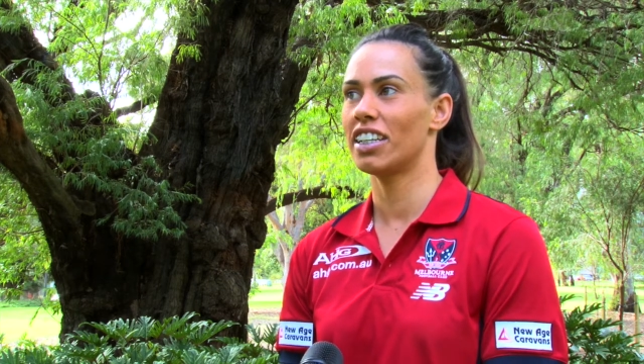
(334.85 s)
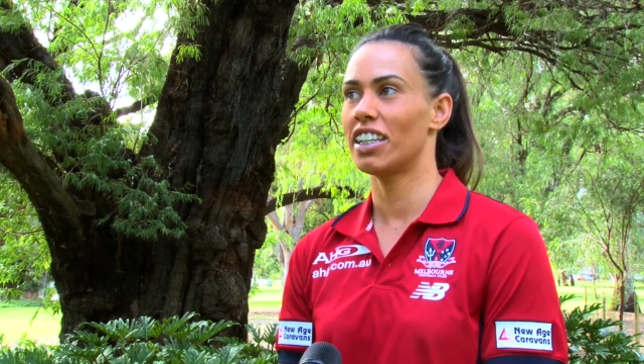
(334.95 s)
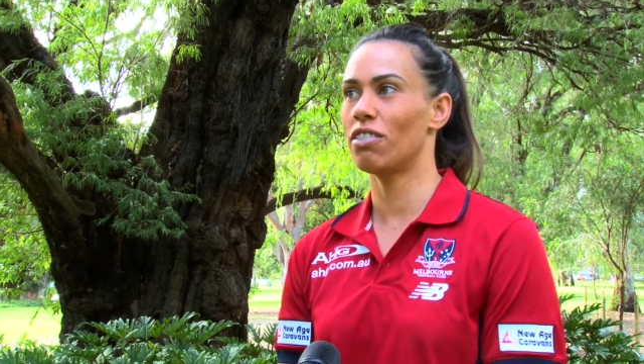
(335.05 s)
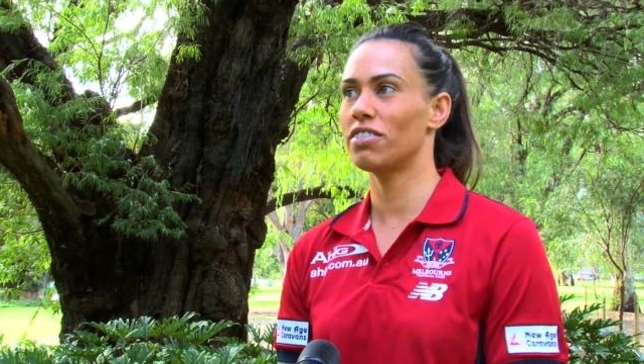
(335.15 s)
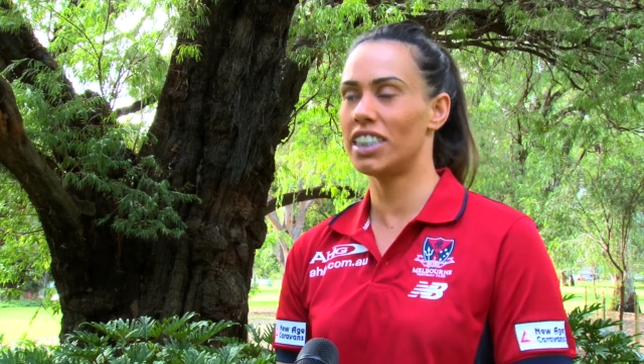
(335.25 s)

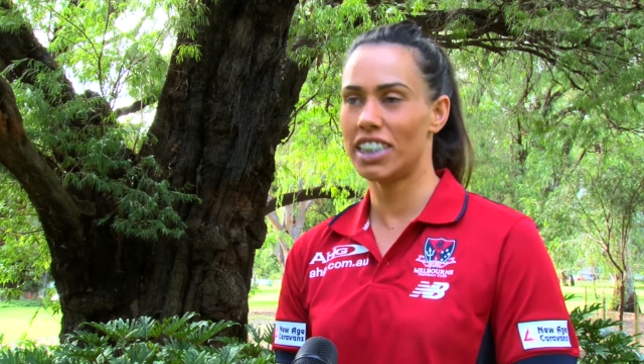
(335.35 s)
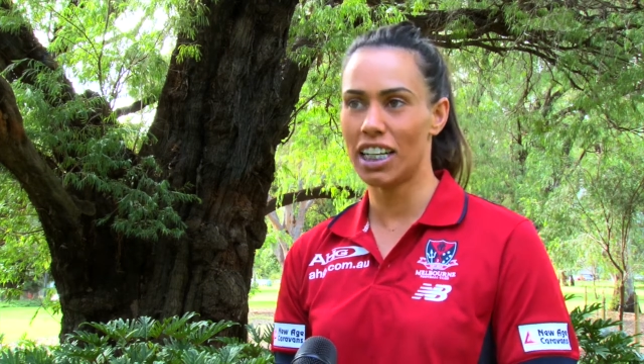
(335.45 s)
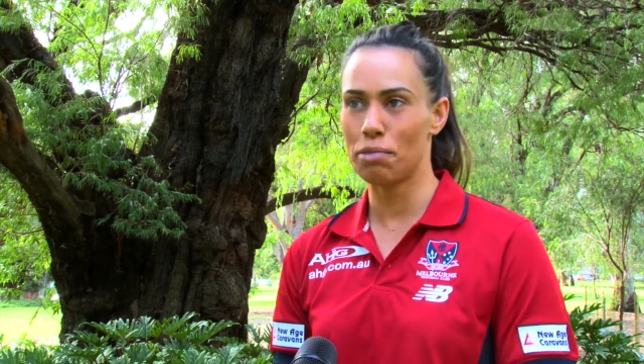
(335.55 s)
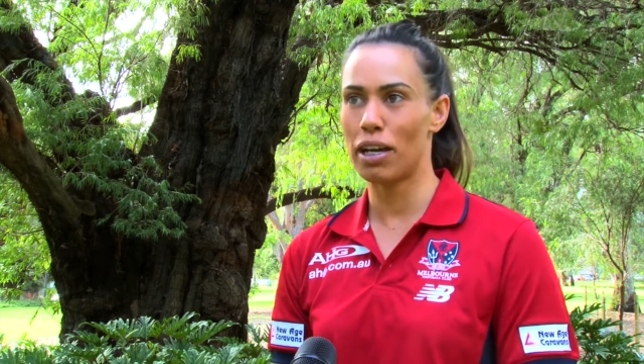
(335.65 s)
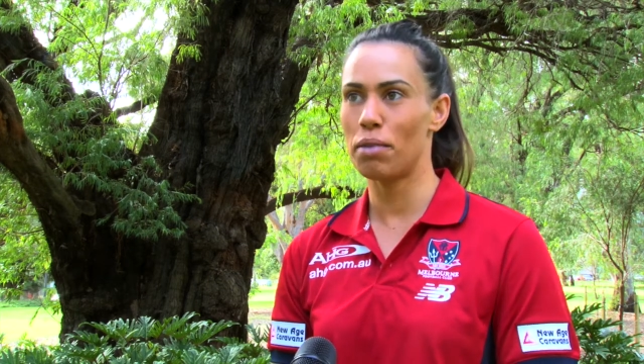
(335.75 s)
they're obviously
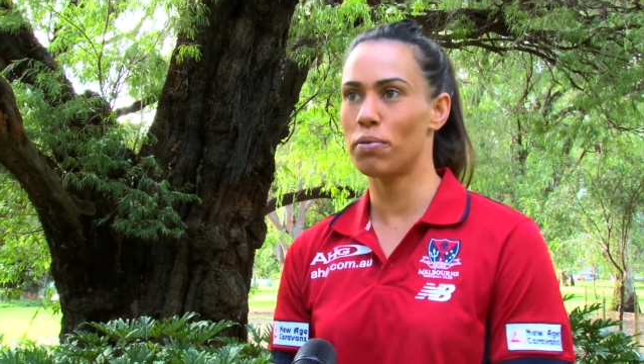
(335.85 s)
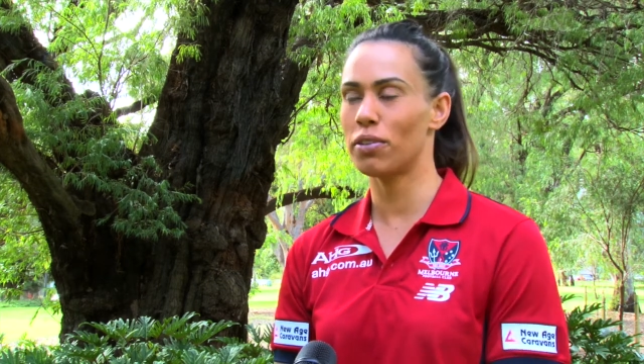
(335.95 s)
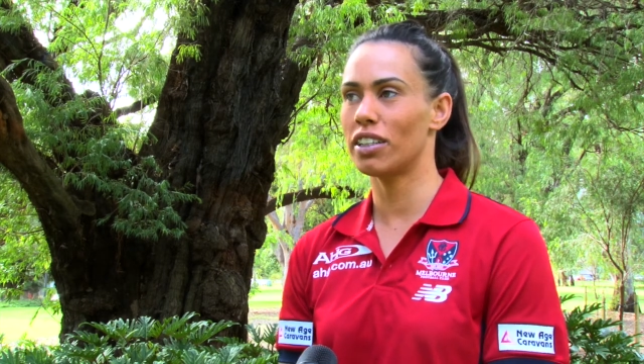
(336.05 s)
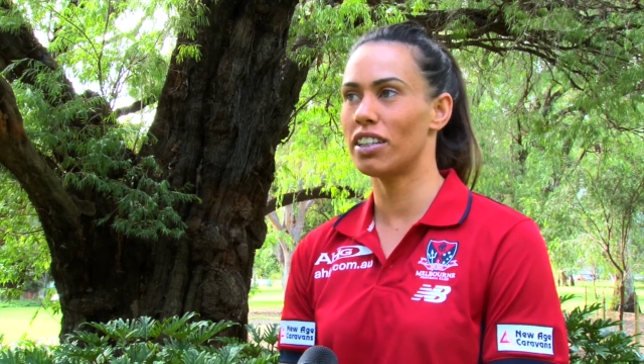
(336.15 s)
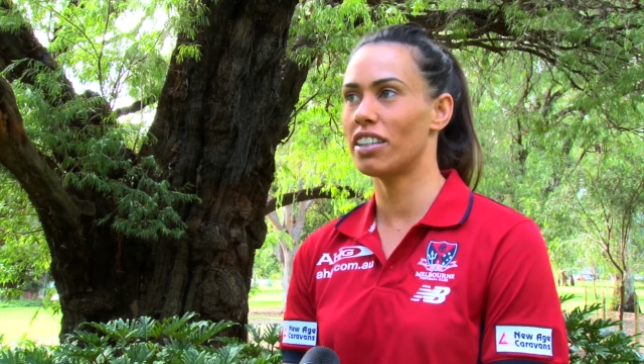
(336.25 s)
telling
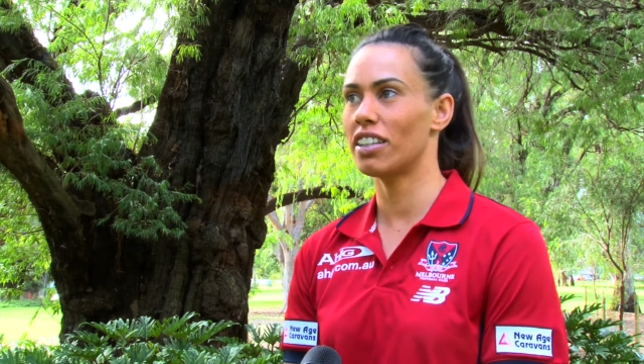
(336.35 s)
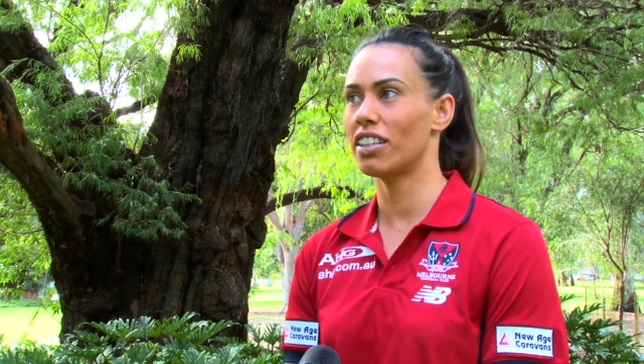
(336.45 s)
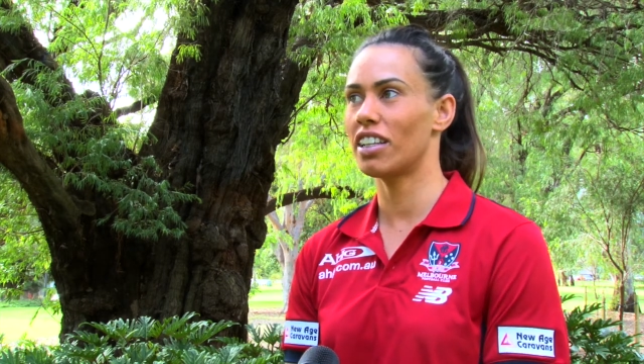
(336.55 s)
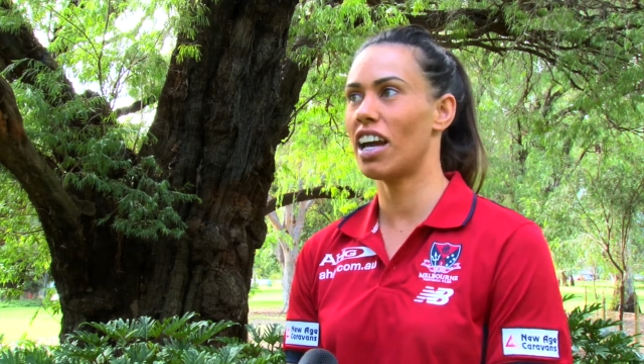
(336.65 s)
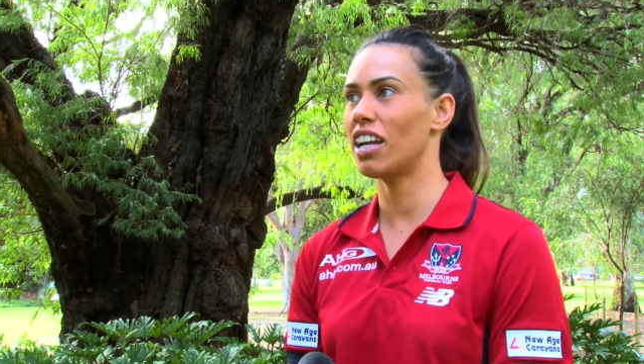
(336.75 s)
people, and
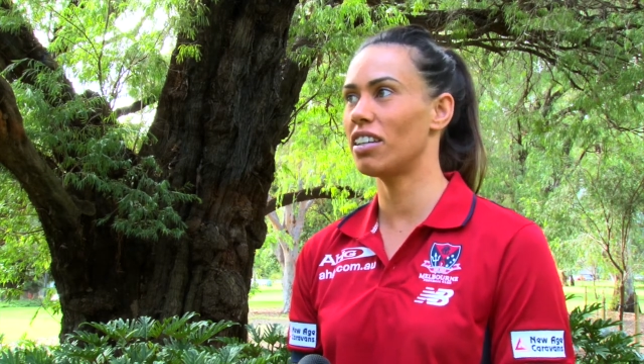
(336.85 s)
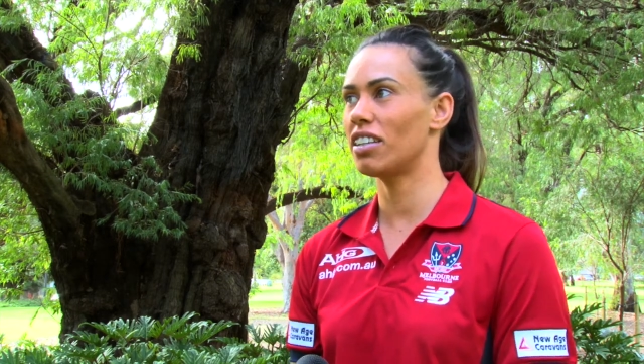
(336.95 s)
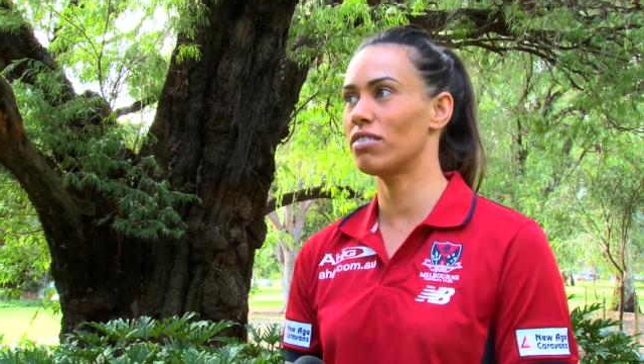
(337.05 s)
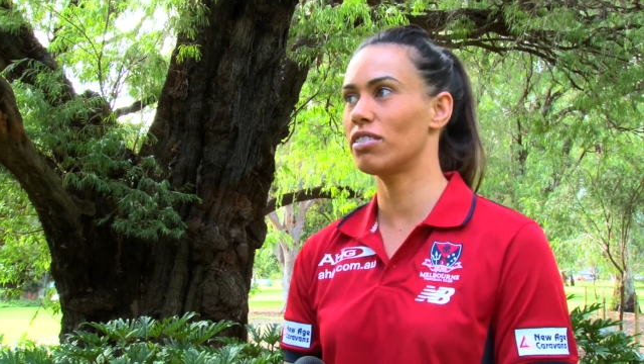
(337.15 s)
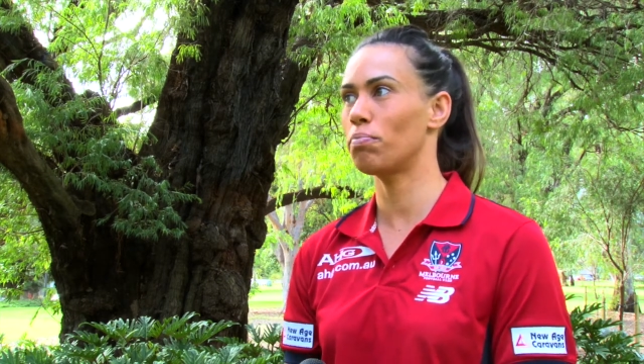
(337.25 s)

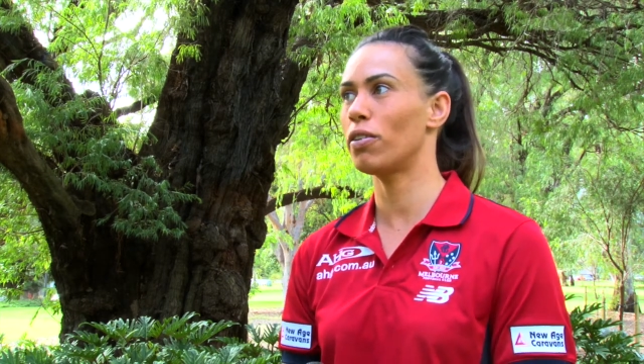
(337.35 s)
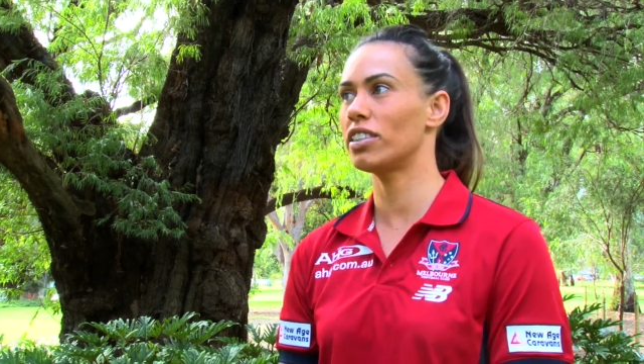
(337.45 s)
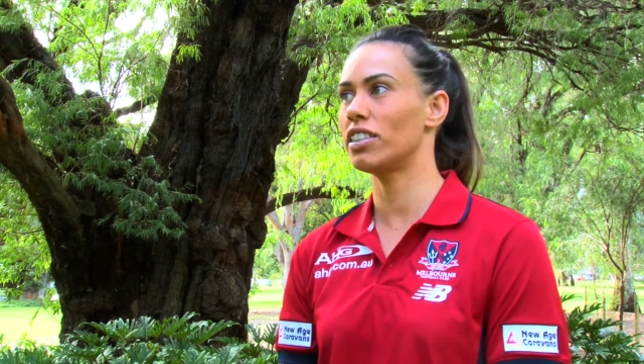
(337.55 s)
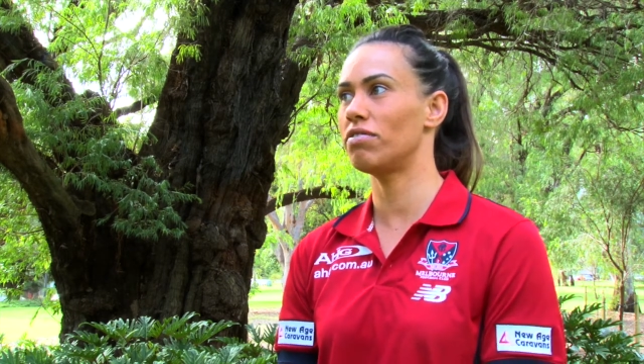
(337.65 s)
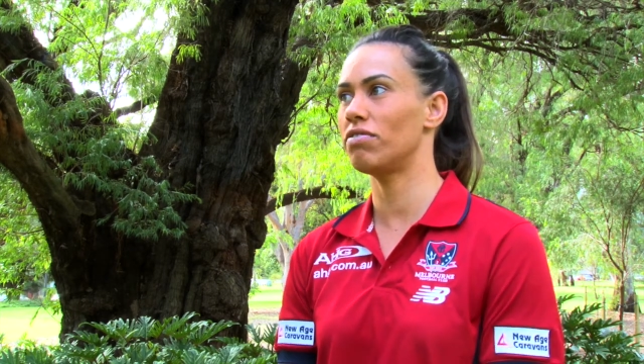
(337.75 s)
it was a
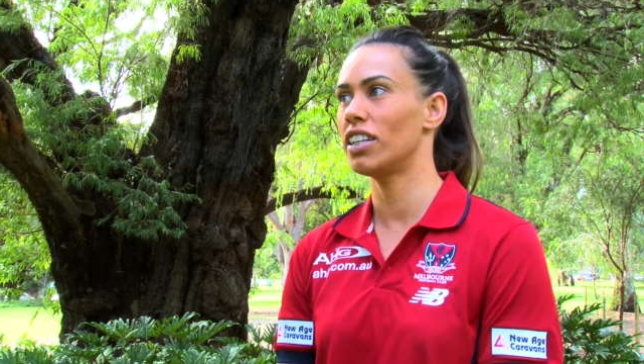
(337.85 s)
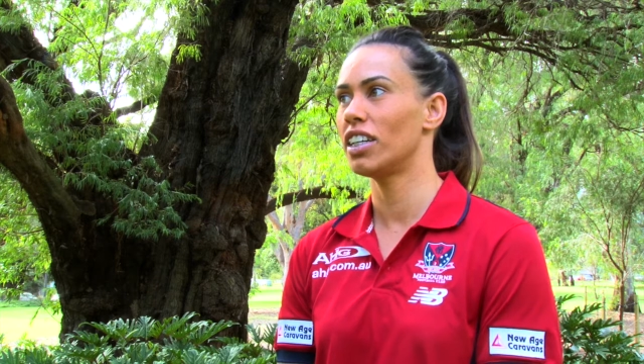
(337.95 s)
positive